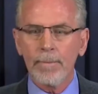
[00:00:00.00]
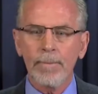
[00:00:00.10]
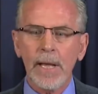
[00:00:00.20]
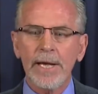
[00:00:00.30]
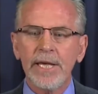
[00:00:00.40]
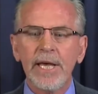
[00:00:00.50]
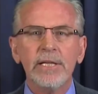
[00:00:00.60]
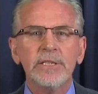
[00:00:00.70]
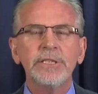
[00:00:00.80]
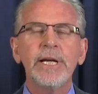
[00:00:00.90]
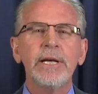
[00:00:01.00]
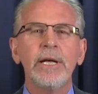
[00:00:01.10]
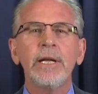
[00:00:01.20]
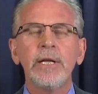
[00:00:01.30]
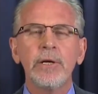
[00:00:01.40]
I can't say it
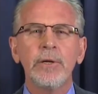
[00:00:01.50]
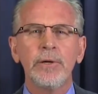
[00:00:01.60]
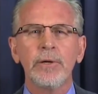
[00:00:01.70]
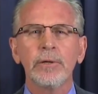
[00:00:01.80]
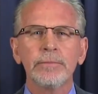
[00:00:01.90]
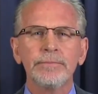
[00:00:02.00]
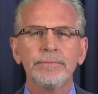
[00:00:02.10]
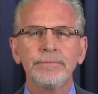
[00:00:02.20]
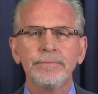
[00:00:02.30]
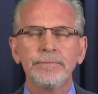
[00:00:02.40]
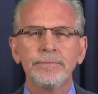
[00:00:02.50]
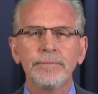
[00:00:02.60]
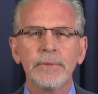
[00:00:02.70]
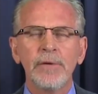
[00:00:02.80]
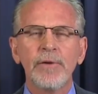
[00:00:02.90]
any clearer.
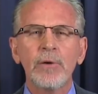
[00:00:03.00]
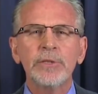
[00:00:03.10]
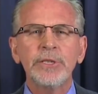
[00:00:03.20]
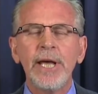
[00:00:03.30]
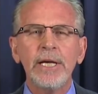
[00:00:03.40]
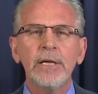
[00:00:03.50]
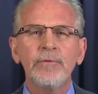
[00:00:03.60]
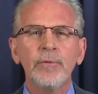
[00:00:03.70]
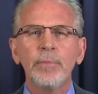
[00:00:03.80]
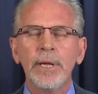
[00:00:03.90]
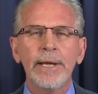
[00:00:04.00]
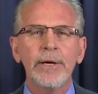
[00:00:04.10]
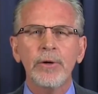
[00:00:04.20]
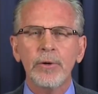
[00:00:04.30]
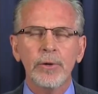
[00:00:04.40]
If I was taken from
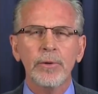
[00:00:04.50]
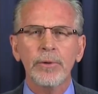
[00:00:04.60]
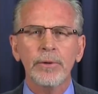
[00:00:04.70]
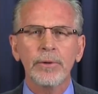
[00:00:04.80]
planet Earth,